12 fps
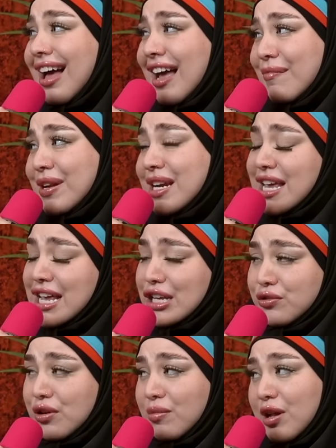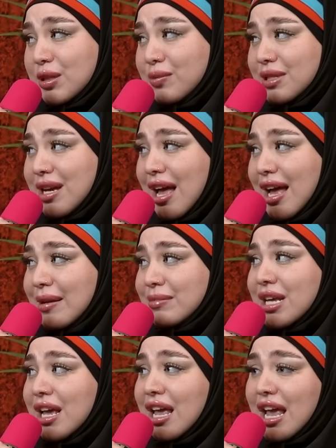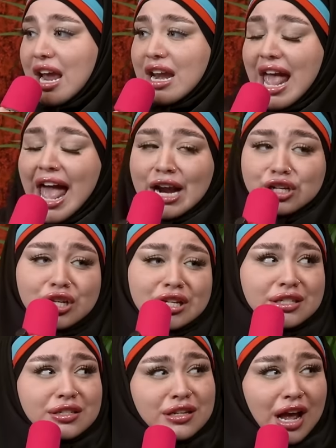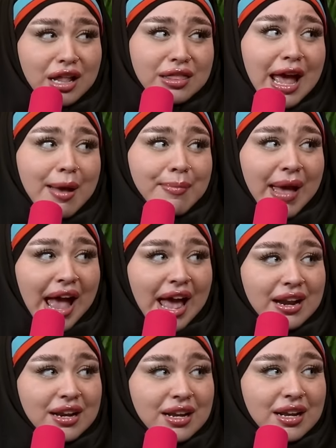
I've been to Israel multiple times, and actually, it's not that bad.